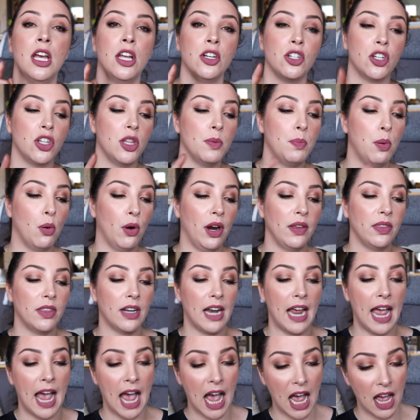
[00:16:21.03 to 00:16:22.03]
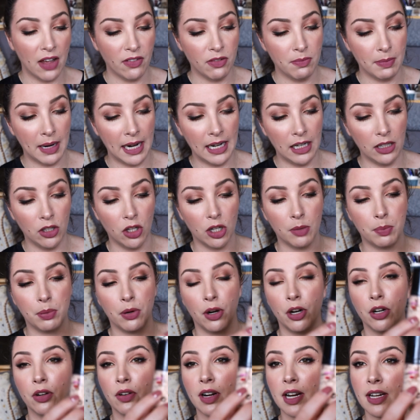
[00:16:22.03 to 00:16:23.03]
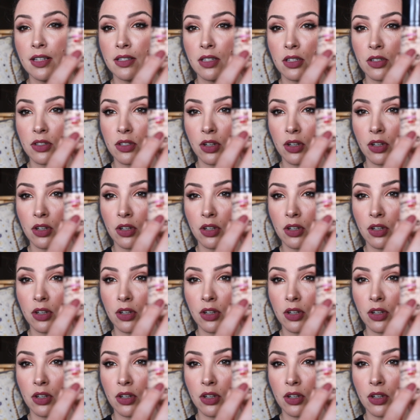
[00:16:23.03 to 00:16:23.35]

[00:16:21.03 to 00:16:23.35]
to the point that I have made a lot of progress.